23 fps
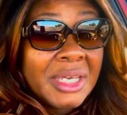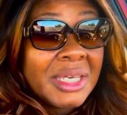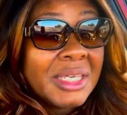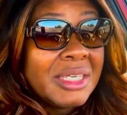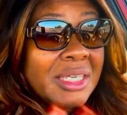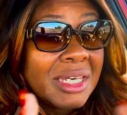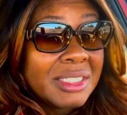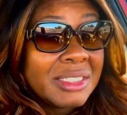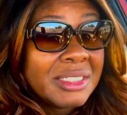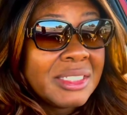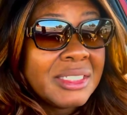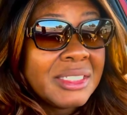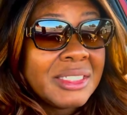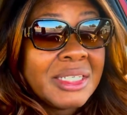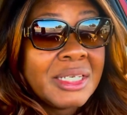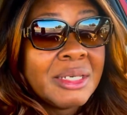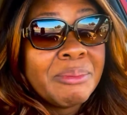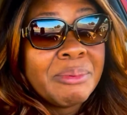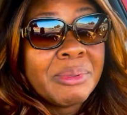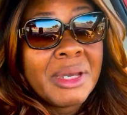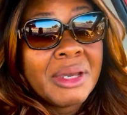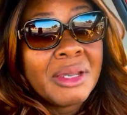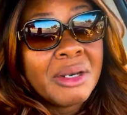Yes, he
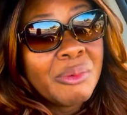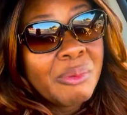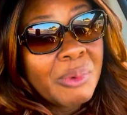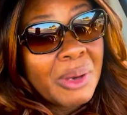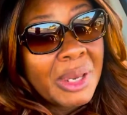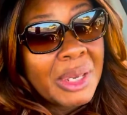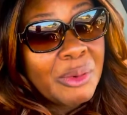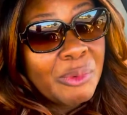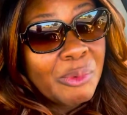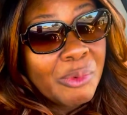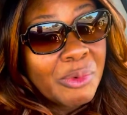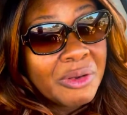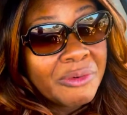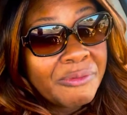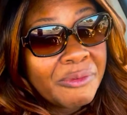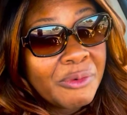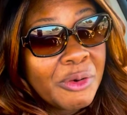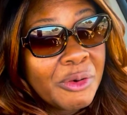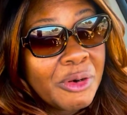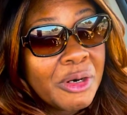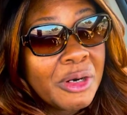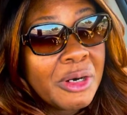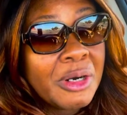did put out a white warrant
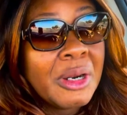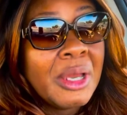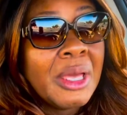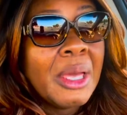for her,